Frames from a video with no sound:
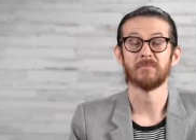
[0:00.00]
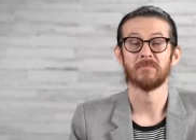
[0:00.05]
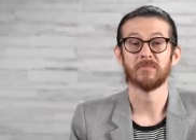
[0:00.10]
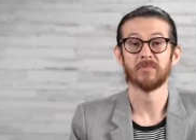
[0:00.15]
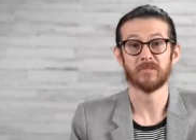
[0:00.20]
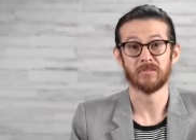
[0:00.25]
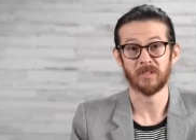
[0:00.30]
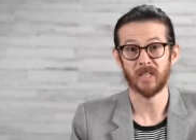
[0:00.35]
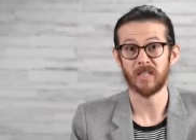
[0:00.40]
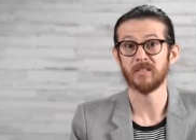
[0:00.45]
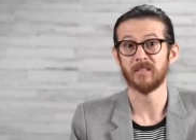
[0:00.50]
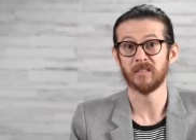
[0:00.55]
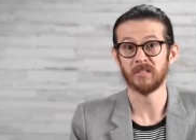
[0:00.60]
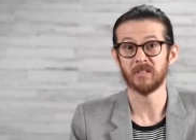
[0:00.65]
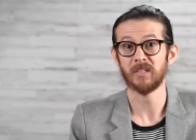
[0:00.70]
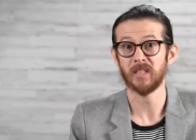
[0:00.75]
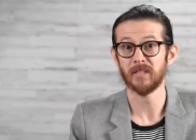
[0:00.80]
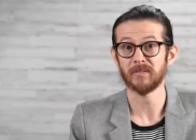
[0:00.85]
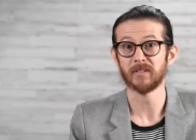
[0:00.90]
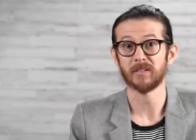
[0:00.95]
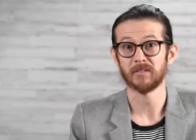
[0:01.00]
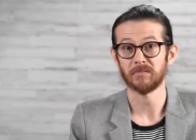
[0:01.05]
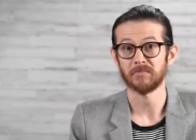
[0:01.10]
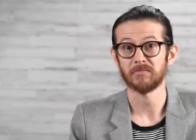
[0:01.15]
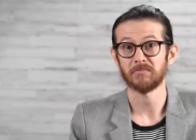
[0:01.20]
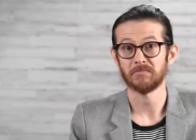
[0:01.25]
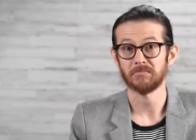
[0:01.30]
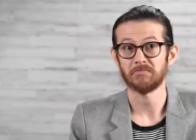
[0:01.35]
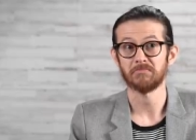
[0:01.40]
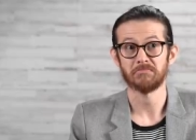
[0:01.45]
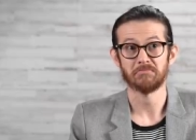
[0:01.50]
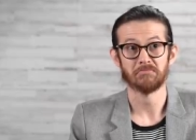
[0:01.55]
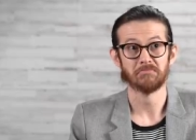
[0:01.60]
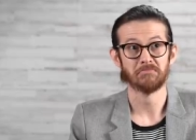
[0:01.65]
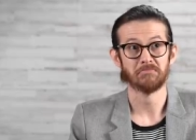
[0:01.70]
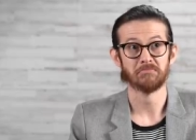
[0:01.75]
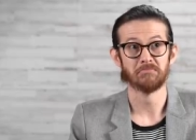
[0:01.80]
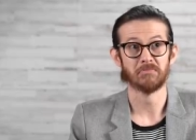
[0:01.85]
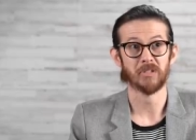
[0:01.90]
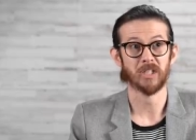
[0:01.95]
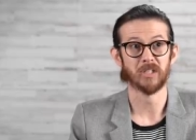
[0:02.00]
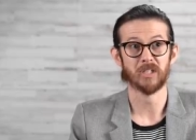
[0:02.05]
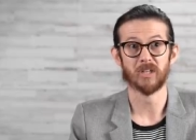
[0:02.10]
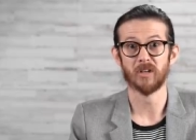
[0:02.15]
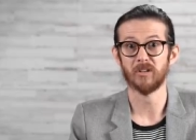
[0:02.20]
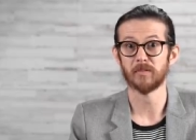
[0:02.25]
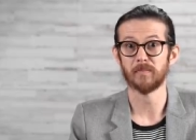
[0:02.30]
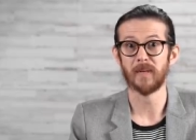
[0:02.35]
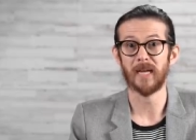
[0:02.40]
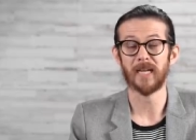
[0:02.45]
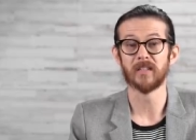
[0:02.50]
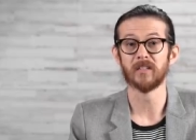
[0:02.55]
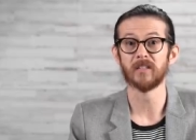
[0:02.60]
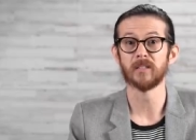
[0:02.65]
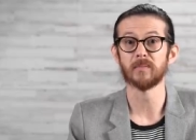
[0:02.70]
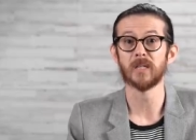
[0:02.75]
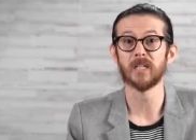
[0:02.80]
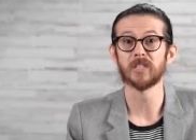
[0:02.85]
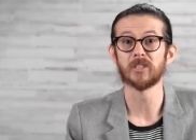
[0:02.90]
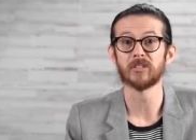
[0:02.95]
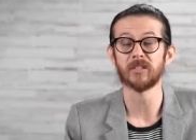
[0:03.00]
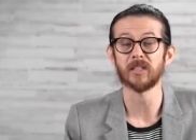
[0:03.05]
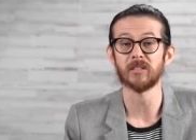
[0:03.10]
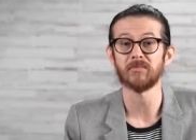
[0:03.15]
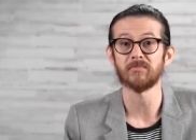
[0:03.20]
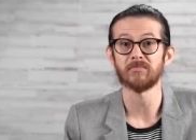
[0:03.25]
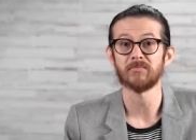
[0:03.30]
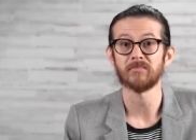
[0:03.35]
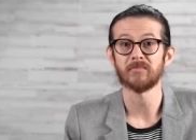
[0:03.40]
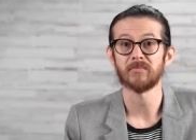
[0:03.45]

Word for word: It stays in your liver. It goes back into the bloodstream.